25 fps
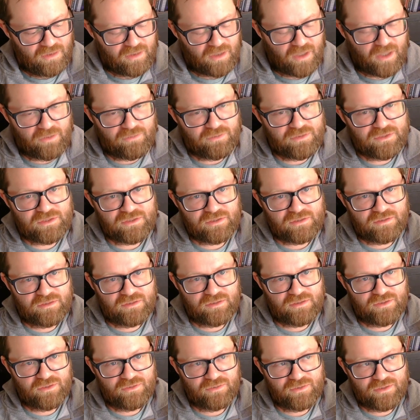always
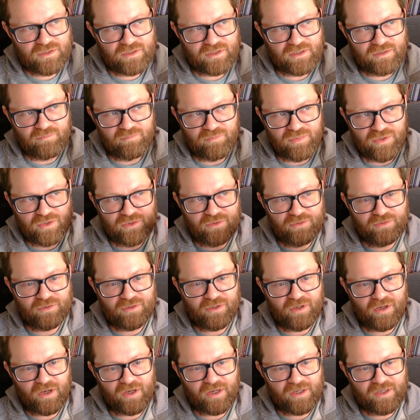doing the
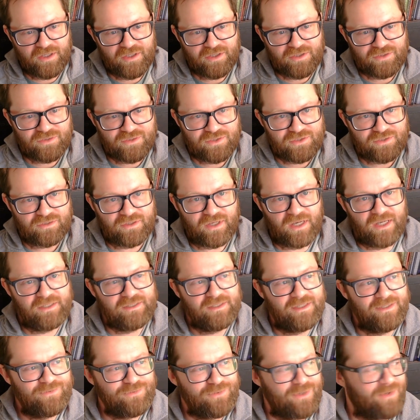computer audio. So a lot of
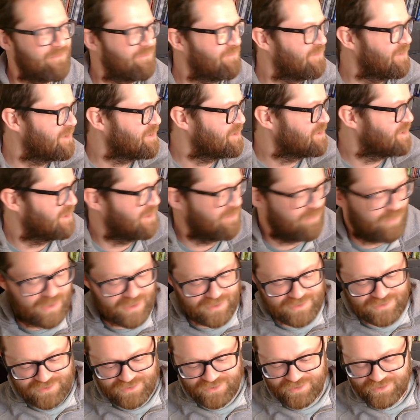times when I'm finishing the
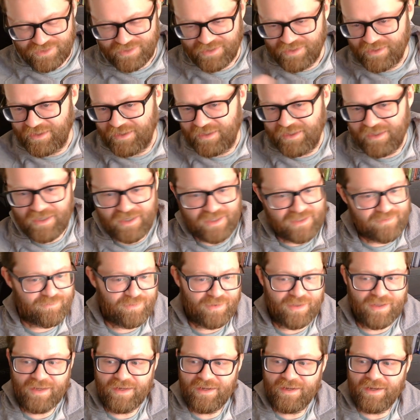puzzle, I'm
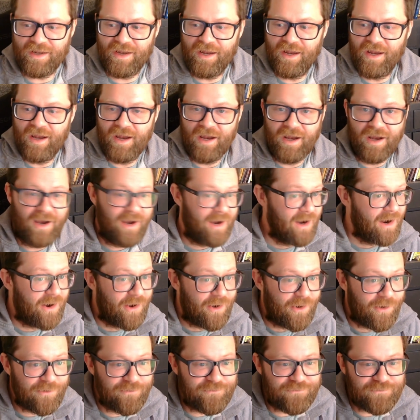like,
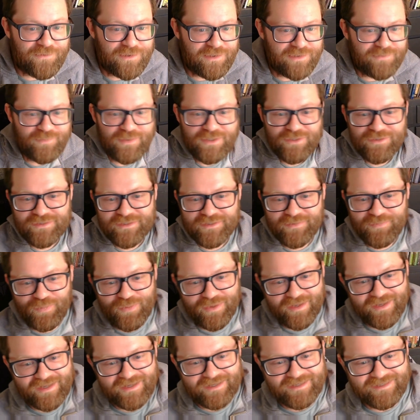hopefully the music
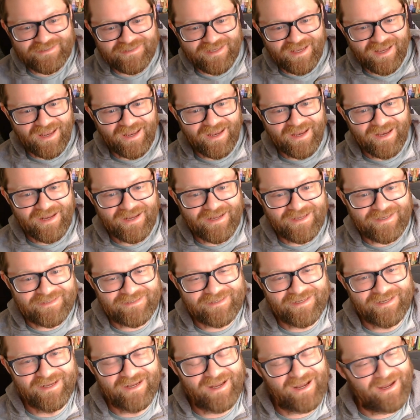plays, and
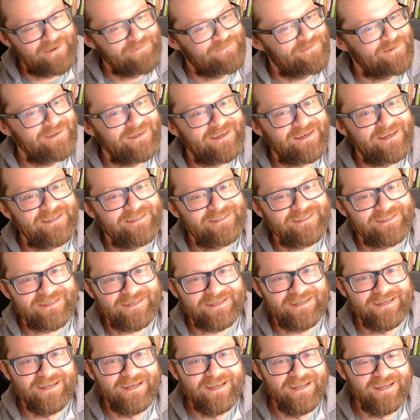I'm realizing